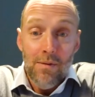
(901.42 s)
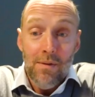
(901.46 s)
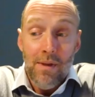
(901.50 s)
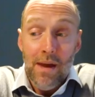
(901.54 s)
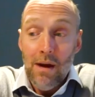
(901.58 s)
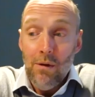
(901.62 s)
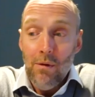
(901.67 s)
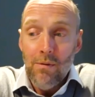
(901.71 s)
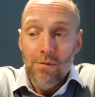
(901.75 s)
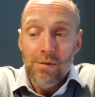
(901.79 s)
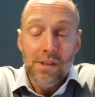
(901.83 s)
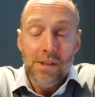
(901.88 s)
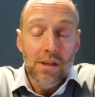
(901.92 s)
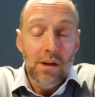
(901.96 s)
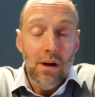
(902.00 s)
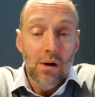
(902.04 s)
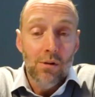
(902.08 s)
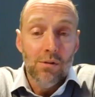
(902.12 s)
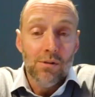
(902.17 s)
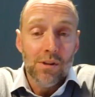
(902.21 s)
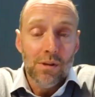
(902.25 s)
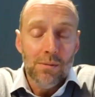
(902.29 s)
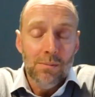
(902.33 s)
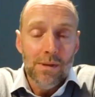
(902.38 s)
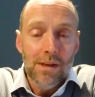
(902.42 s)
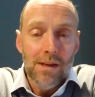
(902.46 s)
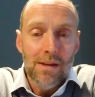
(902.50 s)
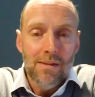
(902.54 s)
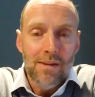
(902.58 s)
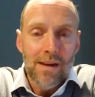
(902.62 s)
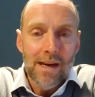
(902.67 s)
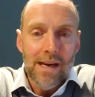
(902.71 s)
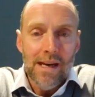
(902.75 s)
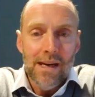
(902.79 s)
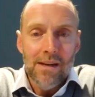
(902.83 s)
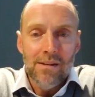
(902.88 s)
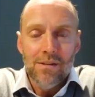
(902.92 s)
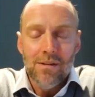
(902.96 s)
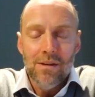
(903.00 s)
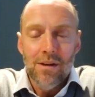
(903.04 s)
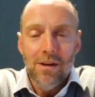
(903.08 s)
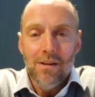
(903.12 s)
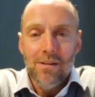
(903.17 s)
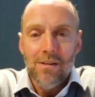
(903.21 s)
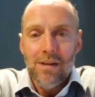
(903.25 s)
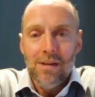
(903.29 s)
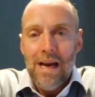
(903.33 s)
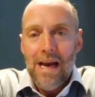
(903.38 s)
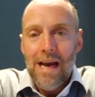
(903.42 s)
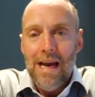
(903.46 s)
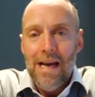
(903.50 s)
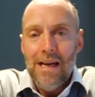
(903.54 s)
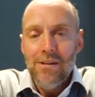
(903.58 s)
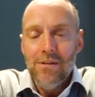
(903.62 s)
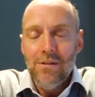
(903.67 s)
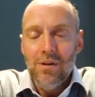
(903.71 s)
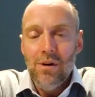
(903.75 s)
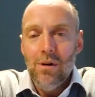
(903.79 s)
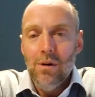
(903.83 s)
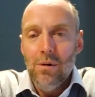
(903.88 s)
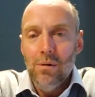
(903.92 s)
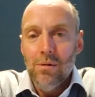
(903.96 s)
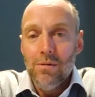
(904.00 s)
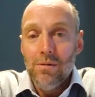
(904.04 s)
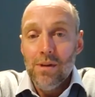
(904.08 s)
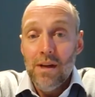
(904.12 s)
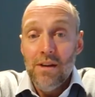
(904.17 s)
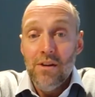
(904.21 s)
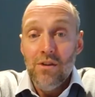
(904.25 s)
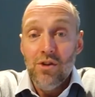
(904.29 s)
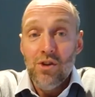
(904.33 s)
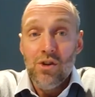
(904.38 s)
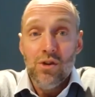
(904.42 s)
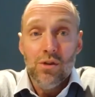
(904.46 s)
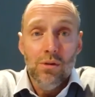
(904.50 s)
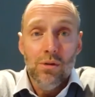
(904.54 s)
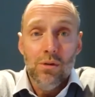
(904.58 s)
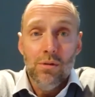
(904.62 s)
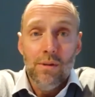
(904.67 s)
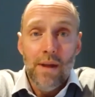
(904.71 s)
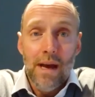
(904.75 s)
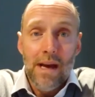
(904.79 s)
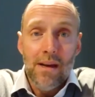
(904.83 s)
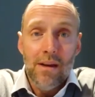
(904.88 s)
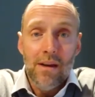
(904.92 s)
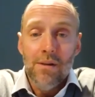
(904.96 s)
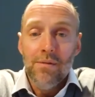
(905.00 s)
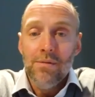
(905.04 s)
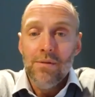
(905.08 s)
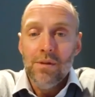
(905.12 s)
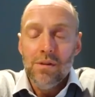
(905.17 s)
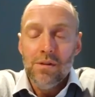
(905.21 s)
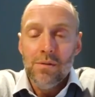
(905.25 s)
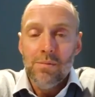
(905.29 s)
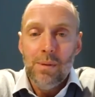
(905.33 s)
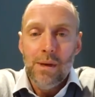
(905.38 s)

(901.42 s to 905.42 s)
they're obviously ultimately there to to handhold and ensure that governance